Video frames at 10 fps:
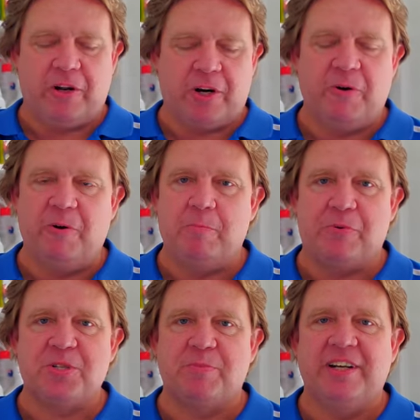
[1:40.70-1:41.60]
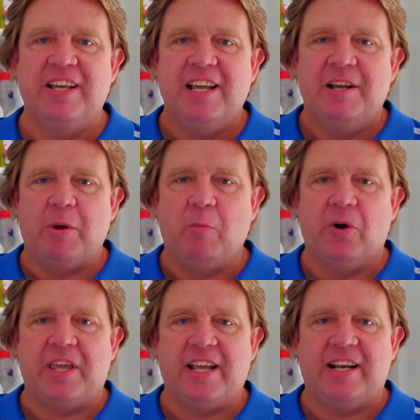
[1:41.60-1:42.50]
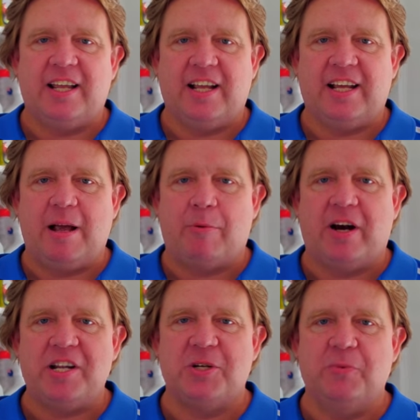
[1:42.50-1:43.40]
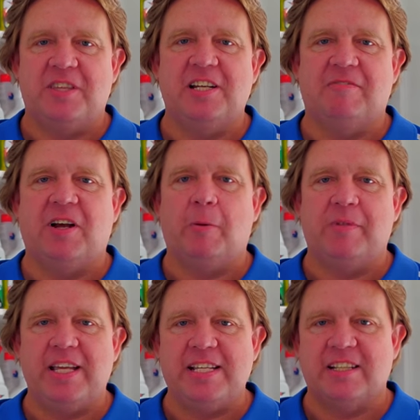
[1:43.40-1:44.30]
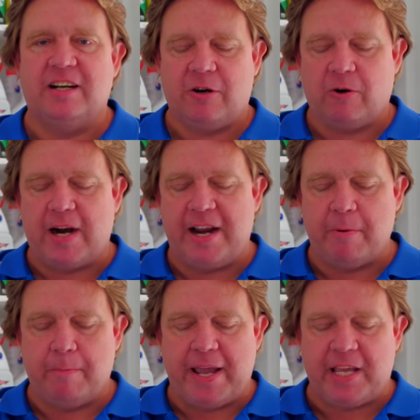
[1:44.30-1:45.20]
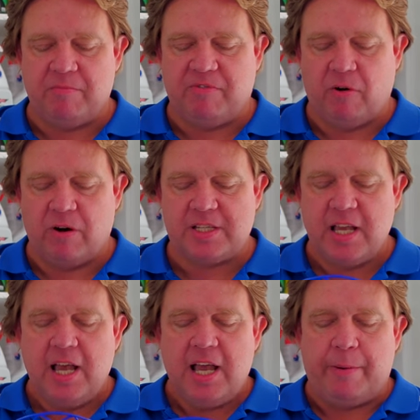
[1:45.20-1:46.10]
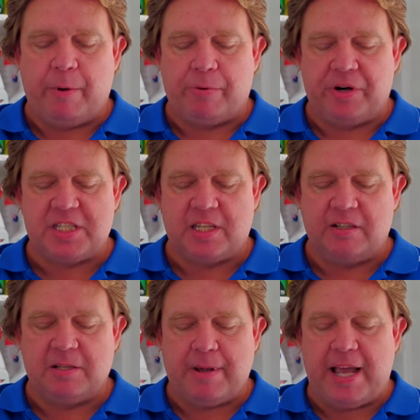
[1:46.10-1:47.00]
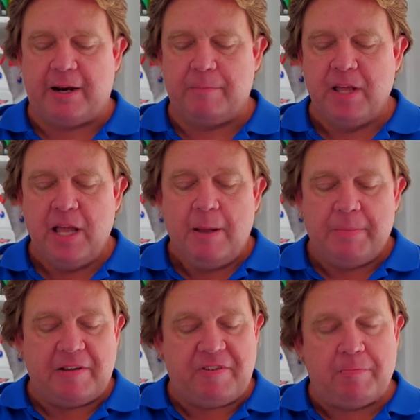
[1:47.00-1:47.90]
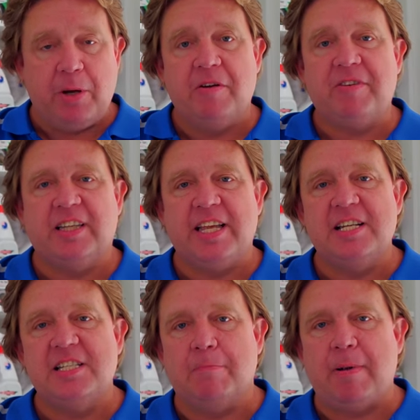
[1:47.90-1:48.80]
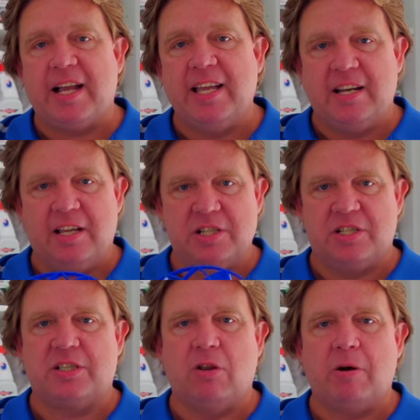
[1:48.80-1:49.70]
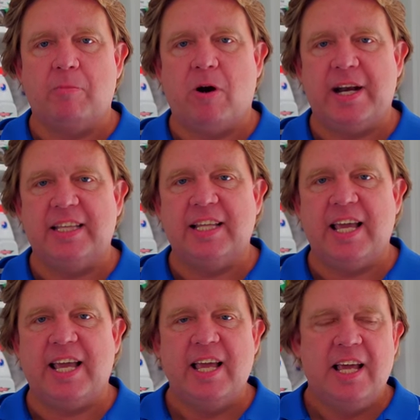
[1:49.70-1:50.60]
we've got a crew in Brisbane. We've been working in, in, collaboration with to develop these and create them and make them for us, and we're pretty stoked about them. But they fit perfectly into the bucket. Just slot them right in there,